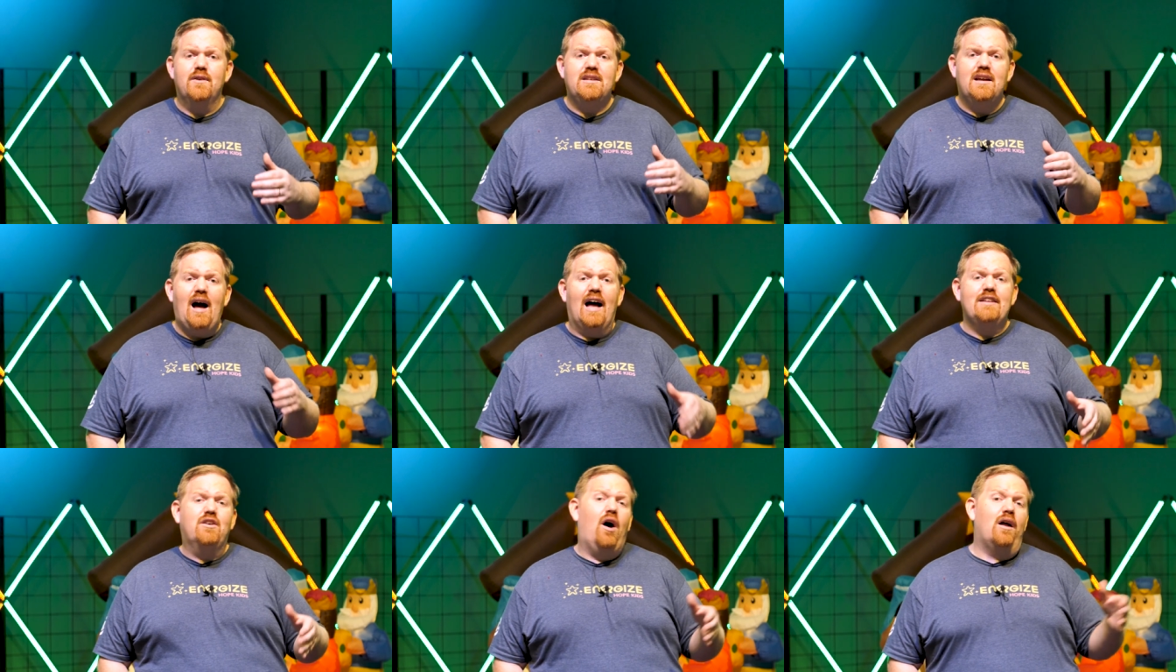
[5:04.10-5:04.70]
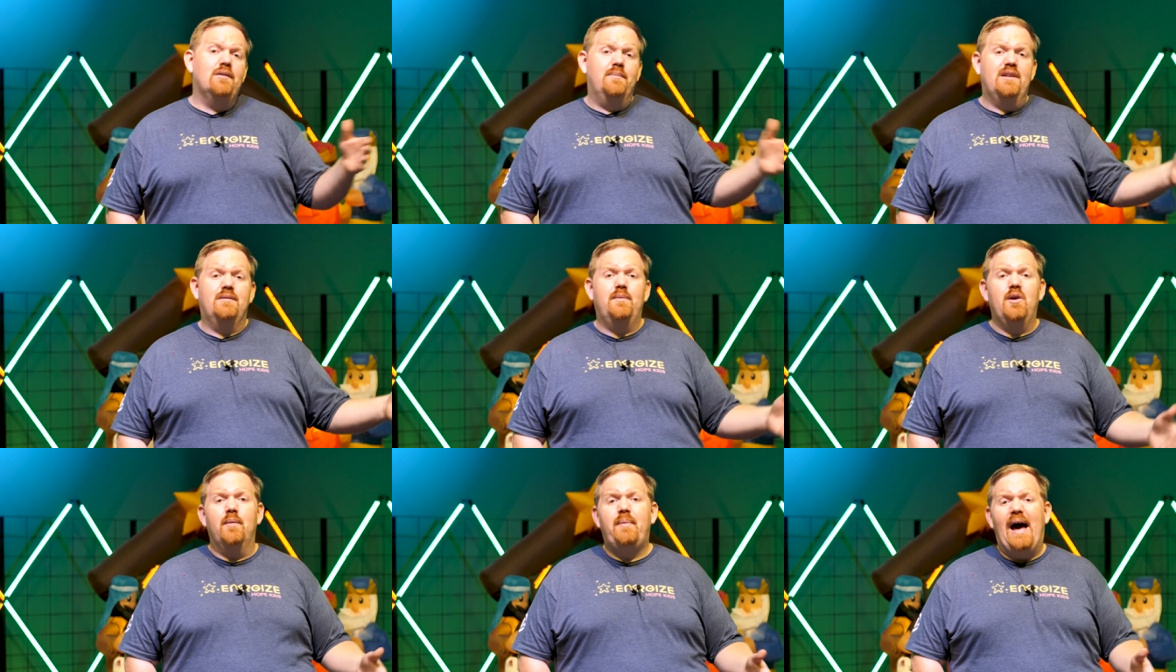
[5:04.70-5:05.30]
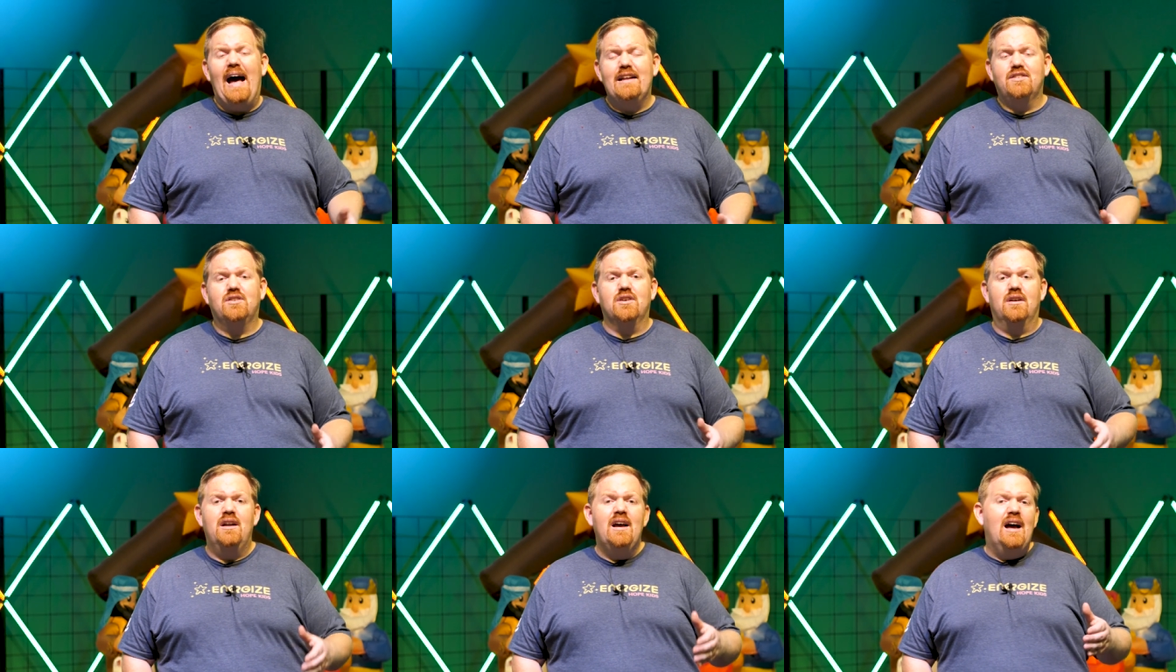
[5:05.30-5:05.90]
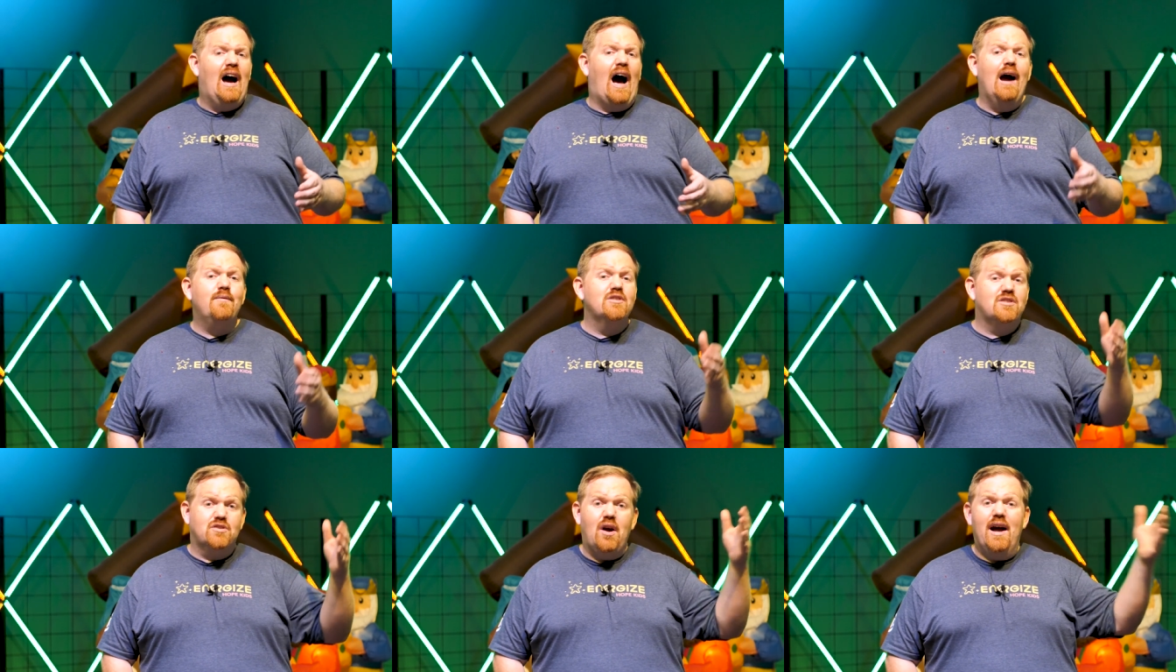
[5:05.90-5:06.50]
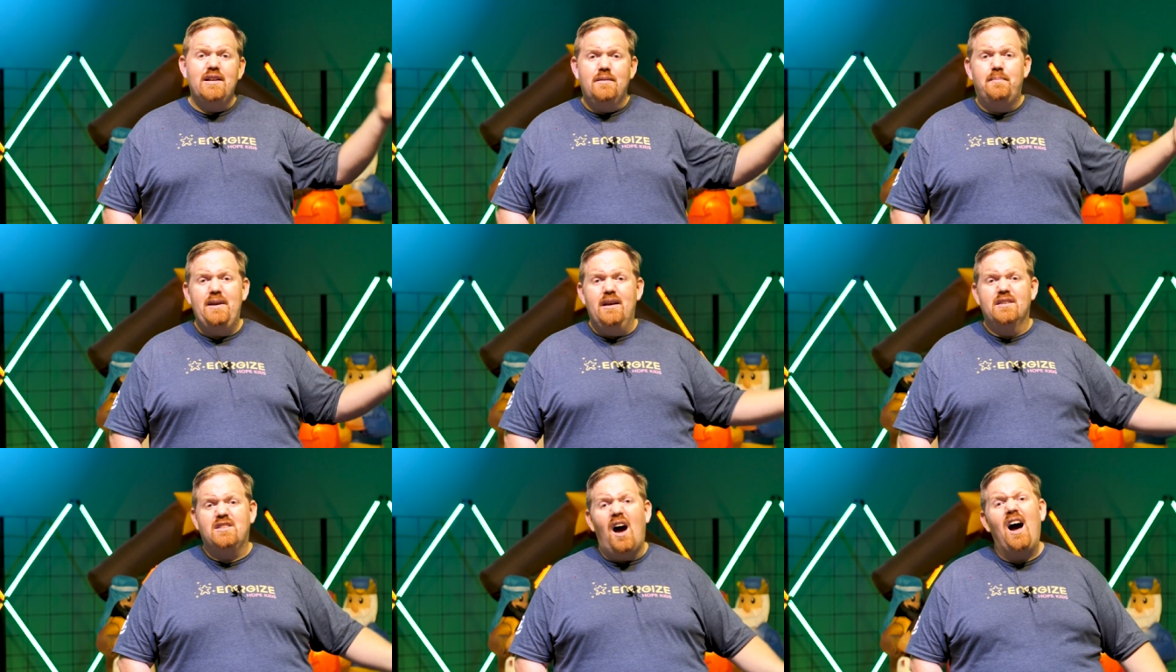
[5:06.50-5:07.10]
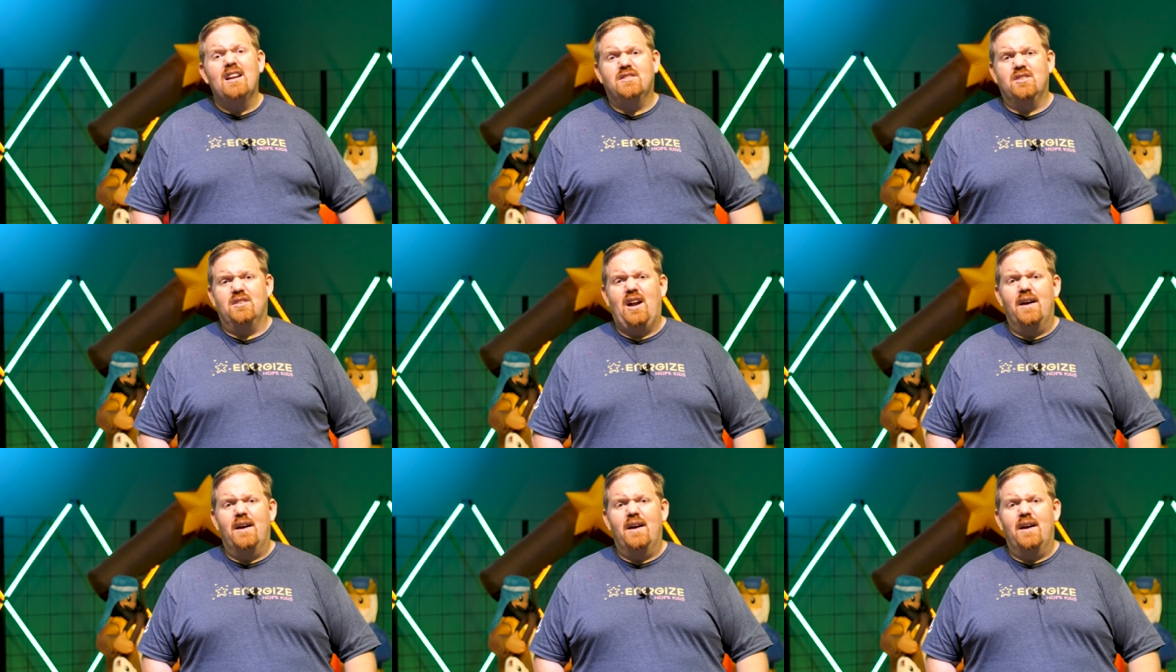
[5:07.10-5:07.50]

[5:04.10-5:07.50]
when God called me to be a pastor, I was trying to be a doctor.